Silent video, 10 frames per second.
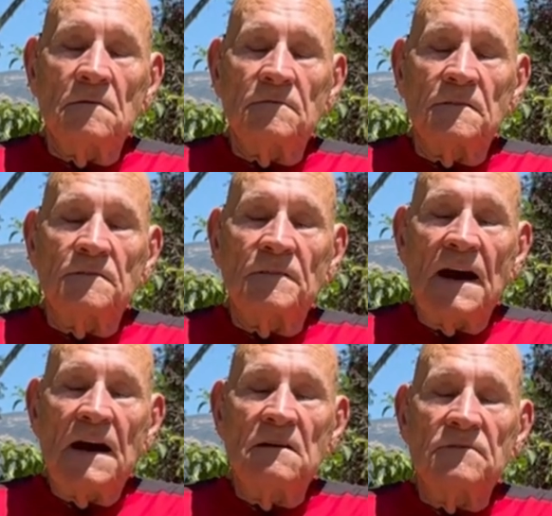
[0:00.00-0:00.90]
for
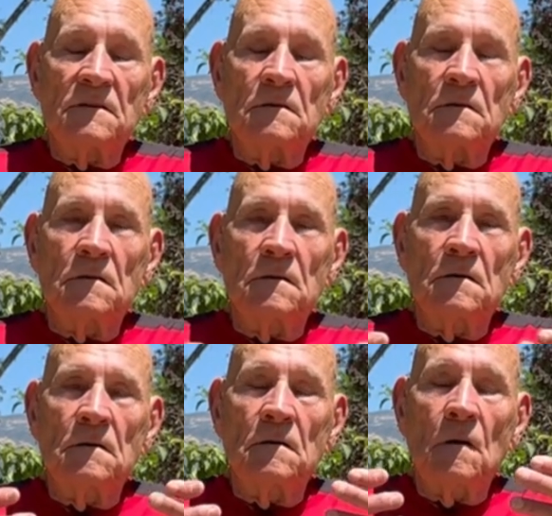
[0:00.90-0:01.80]
5.
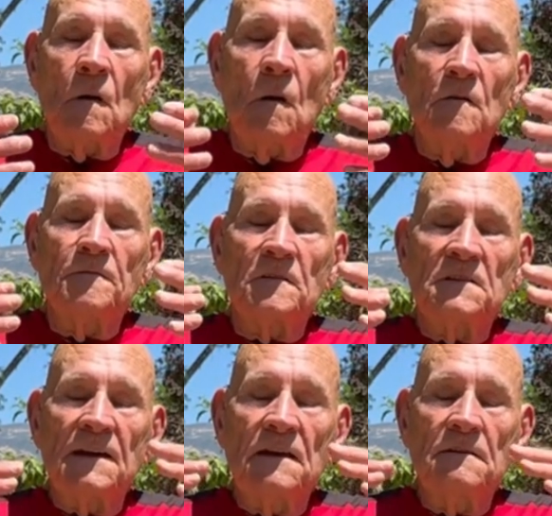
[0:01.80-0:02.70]
Hold for
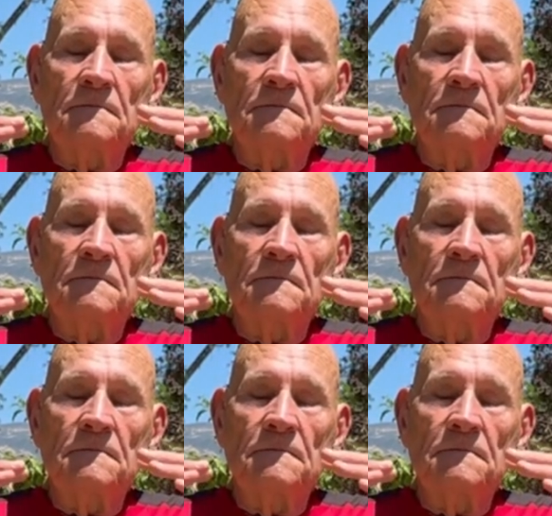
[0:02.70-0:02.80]
10.